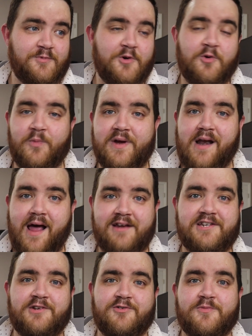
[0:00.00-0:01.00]
local
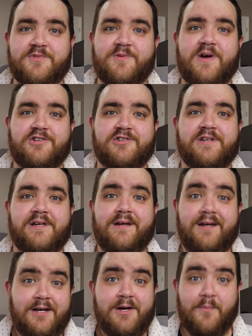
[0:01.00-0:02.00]
reenacting groups who
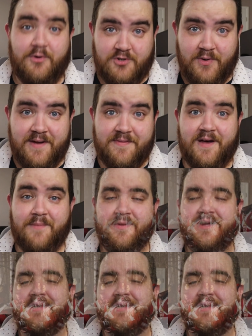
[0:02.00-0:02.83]
actually portray them.